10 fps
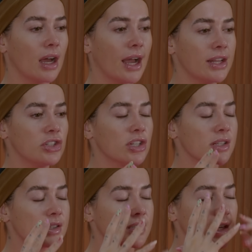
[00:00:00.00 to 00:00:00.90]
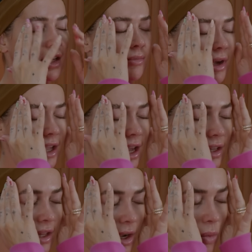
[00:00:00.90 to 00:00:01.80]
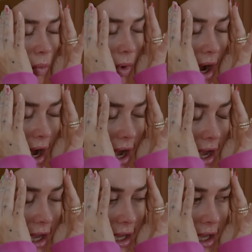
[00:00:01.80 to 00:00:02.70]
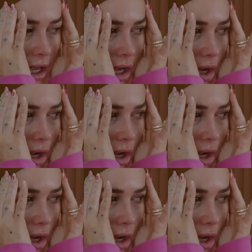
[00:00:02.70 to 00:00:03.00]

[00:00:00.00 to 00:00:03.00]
I just think in my head, like, why